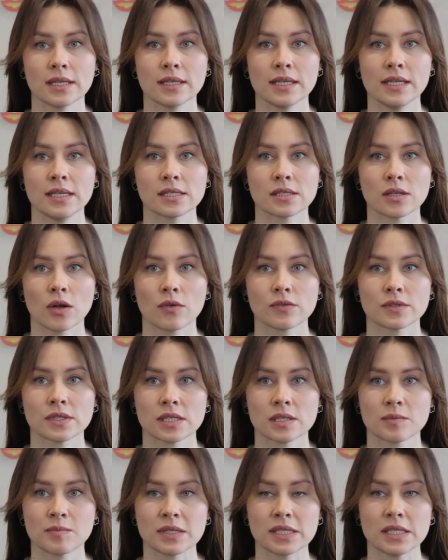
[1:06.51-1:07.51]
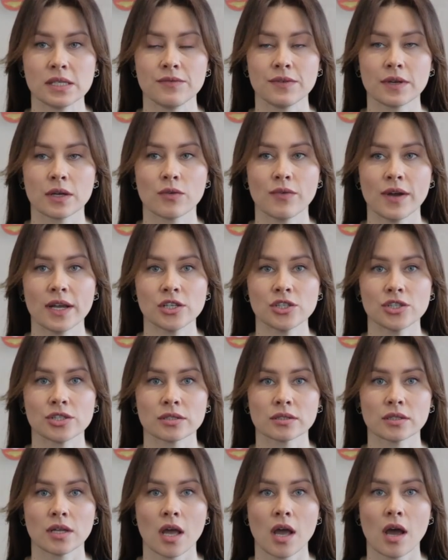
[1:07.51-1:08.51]
list of the specific
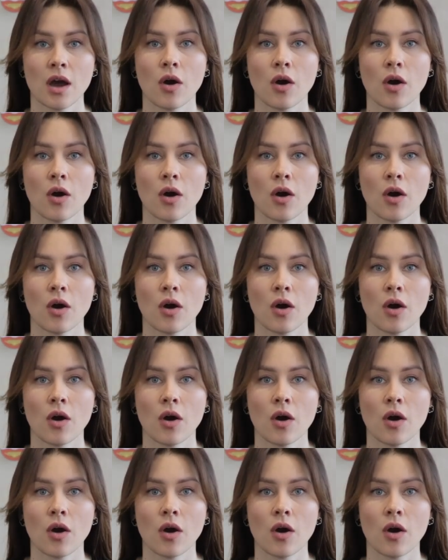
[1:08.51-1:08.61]
questions